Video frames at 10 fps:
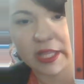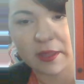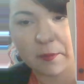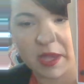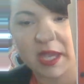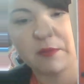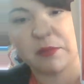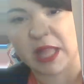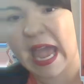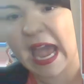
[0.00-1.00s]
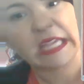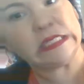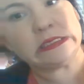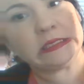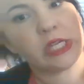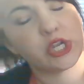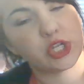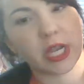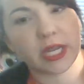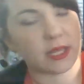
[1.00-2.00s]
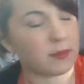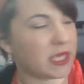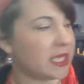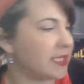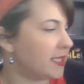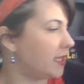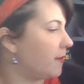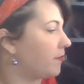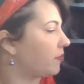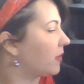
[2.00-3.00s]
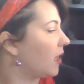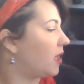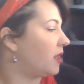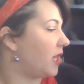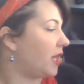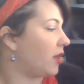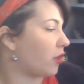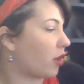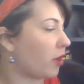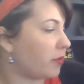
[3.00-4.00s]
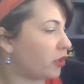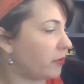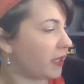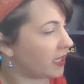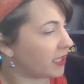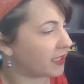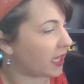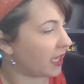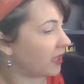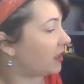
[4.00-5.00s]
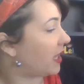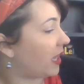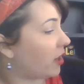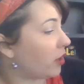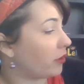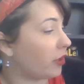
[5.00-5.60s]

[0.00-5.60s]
like the big black shiny bees. They are carpenter bees and they are